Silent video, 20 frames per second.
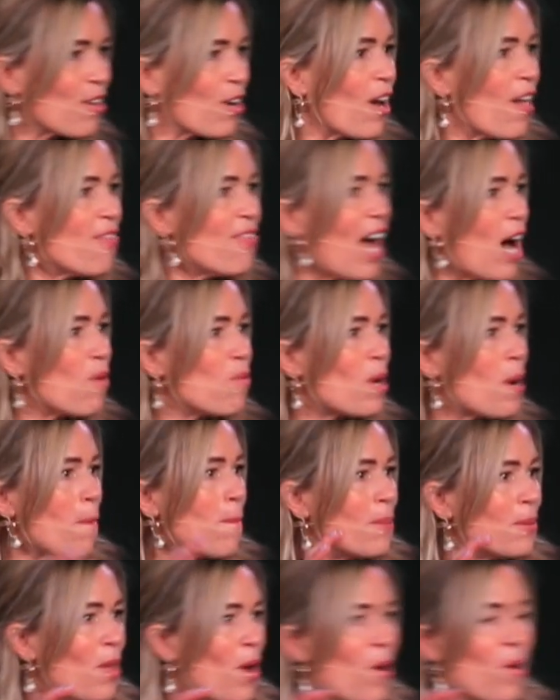That would have
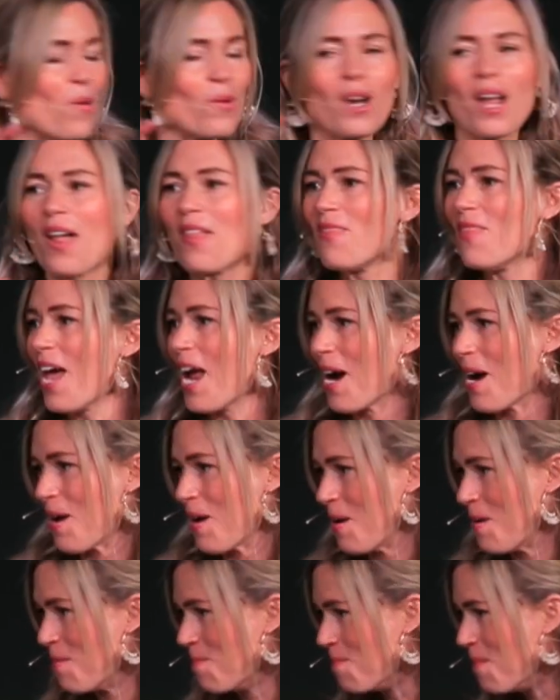blown their
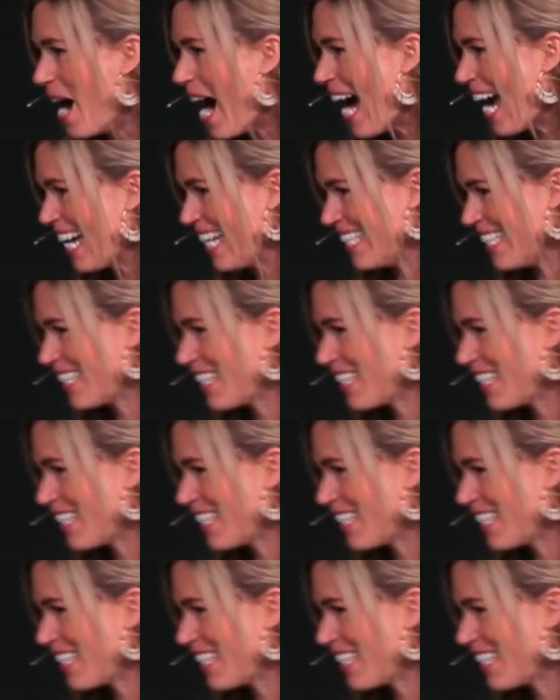minds,